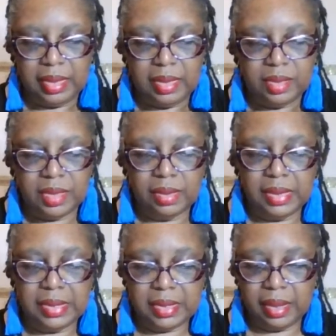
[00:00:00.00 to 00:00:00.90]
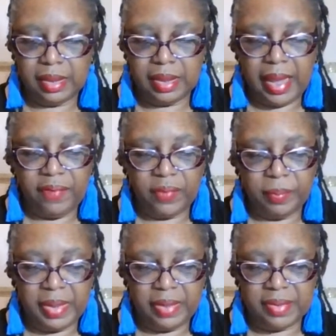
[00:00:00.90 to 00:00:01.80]
She is, and God
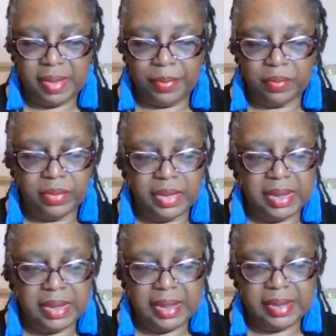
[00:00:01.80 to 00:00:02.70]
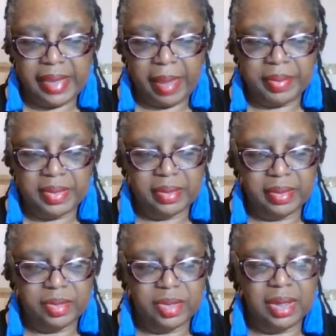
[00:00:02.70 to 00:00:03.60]
forbid if something really does happen to her,
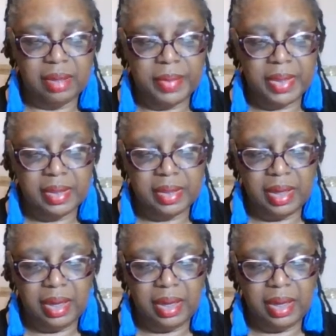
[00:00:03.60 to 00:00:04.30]
she gonna be the